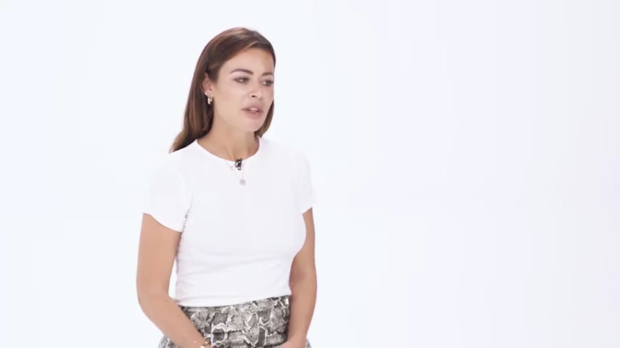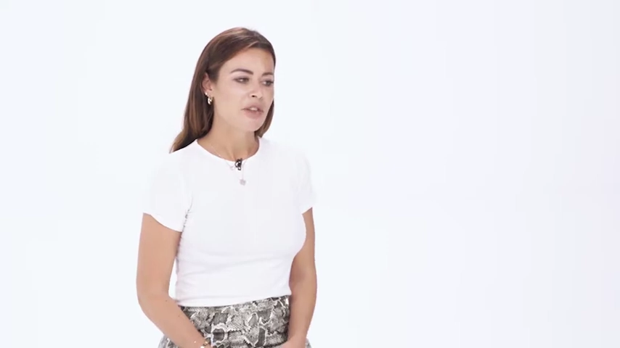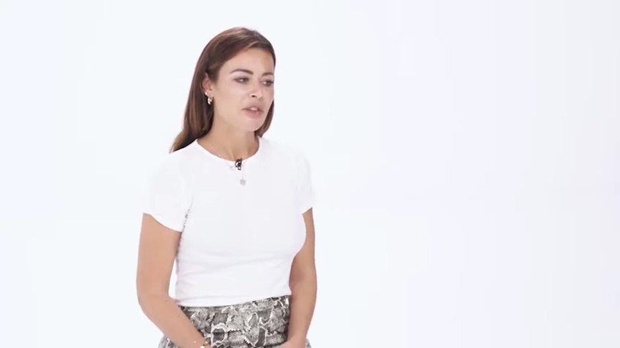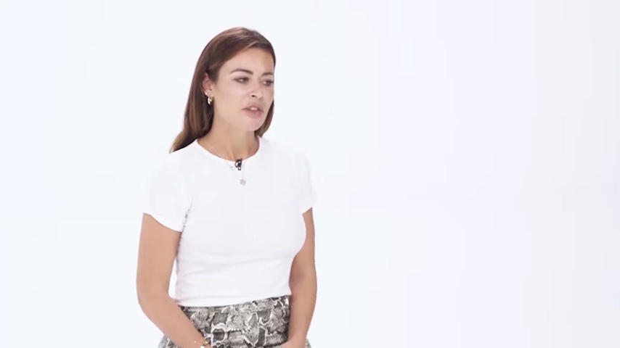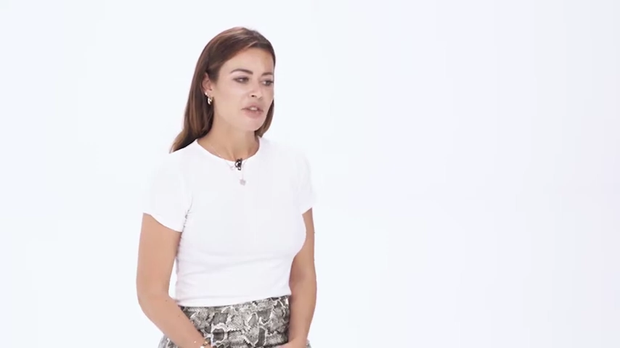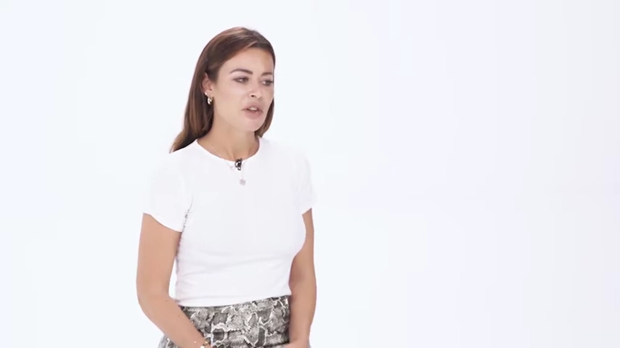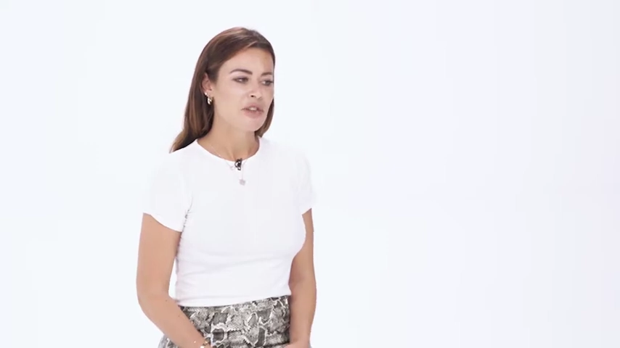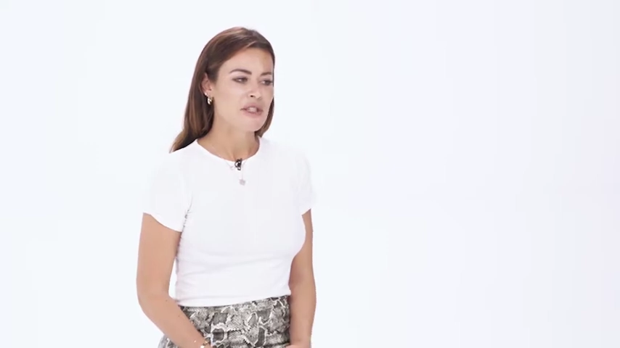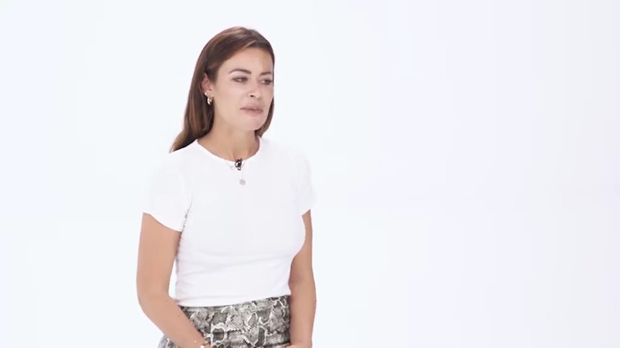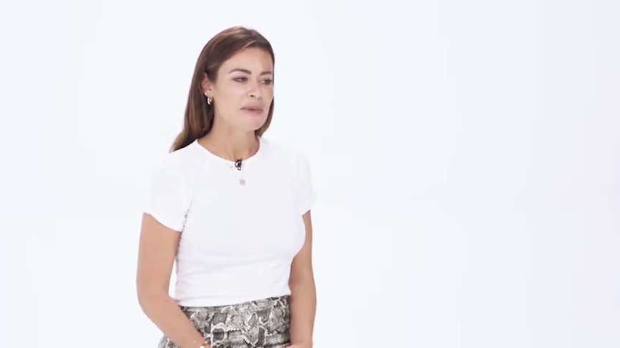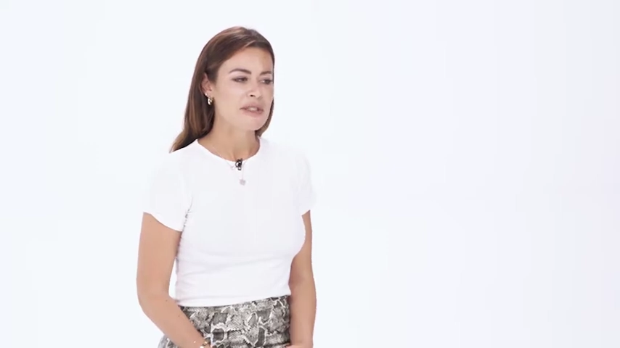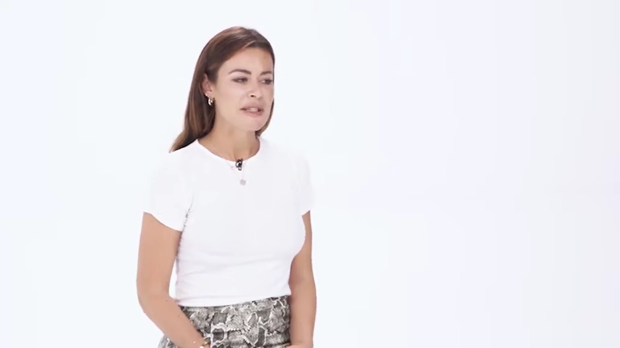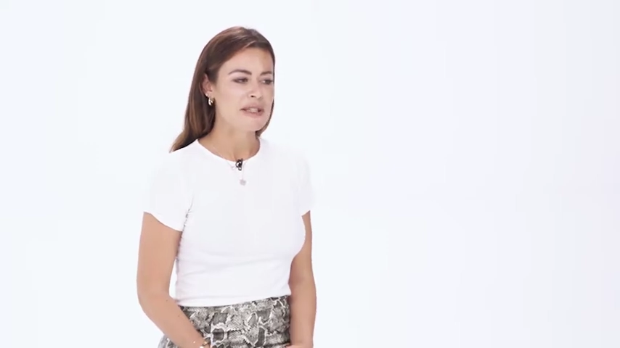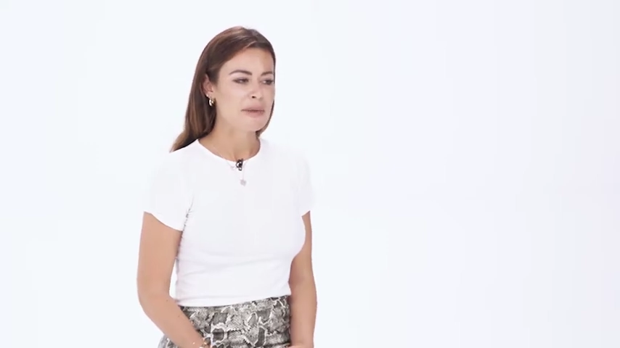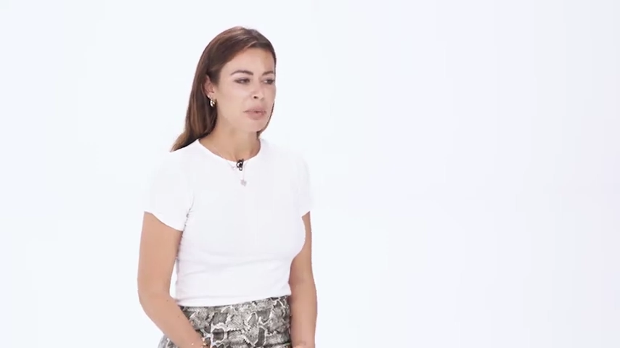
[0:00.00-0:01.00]
you know, just be
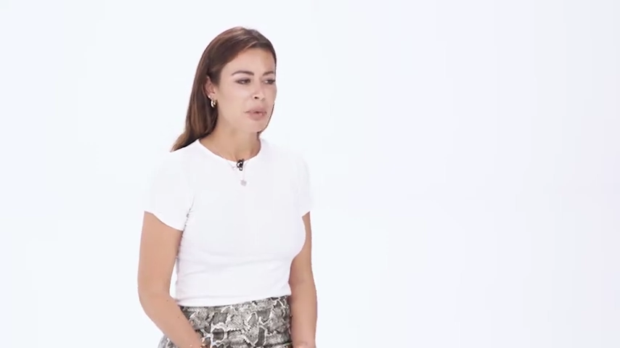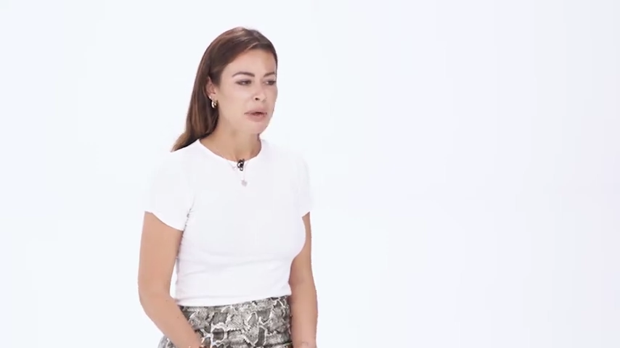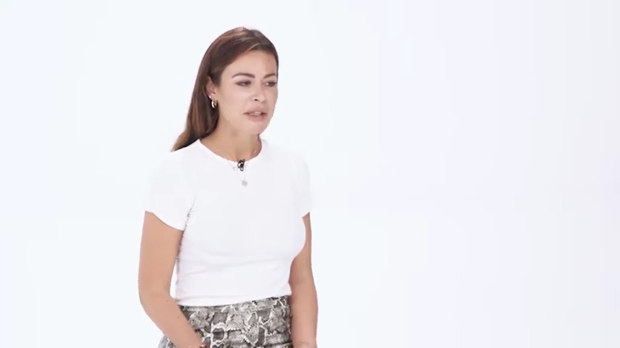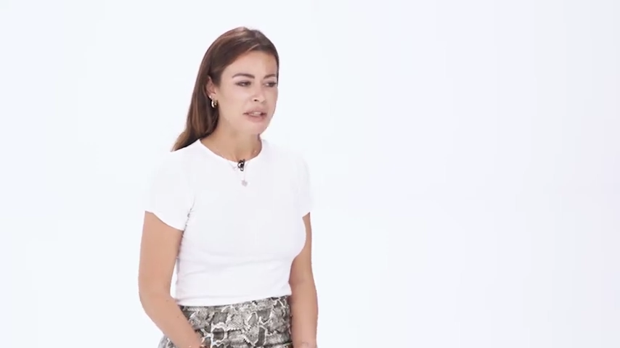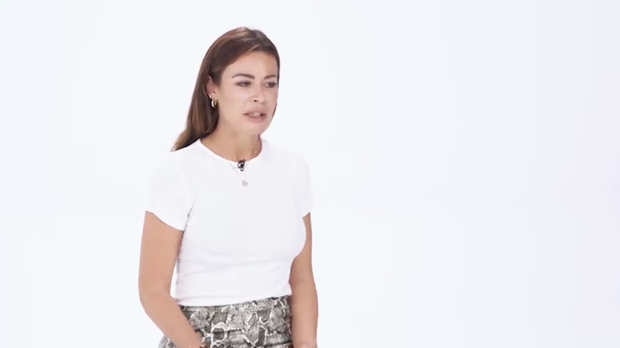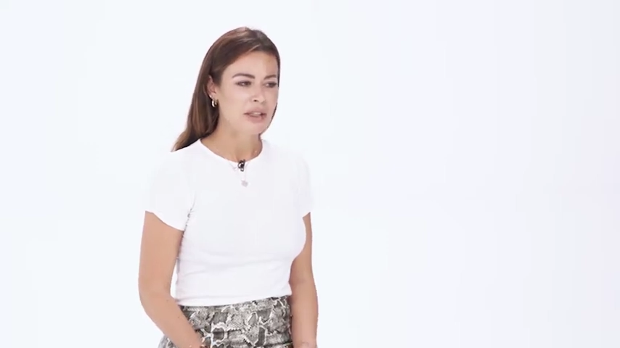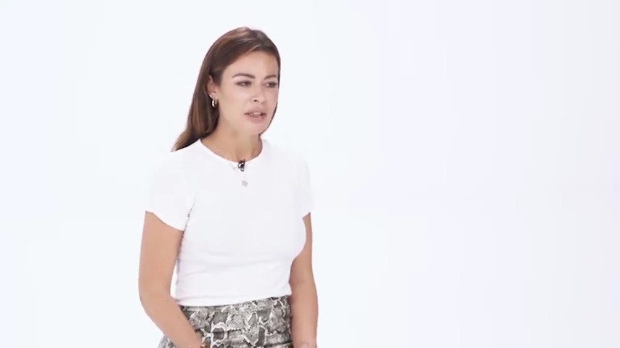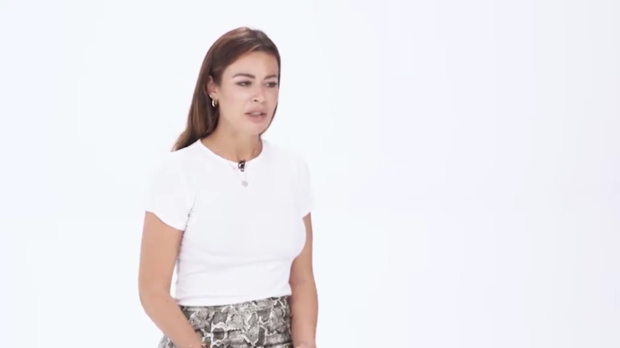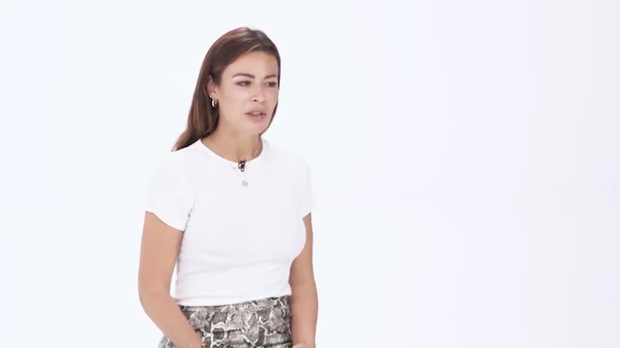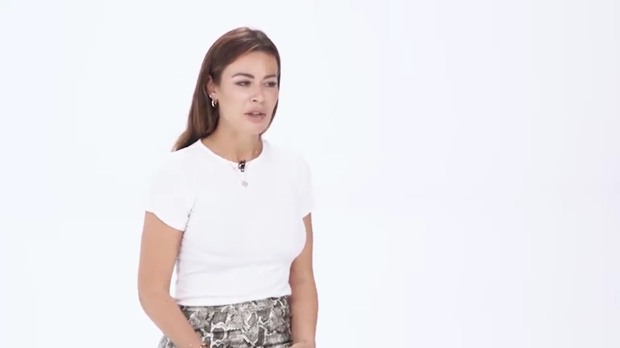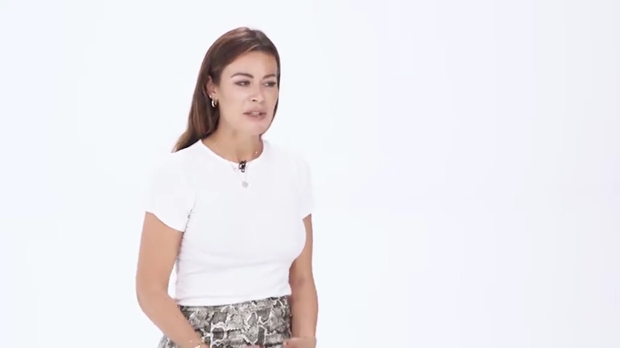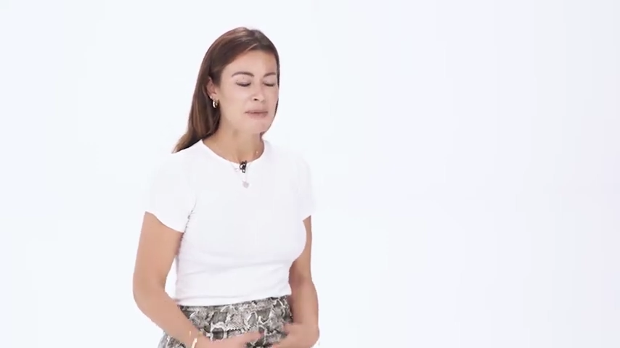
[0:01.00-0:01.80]
disappointed, you know,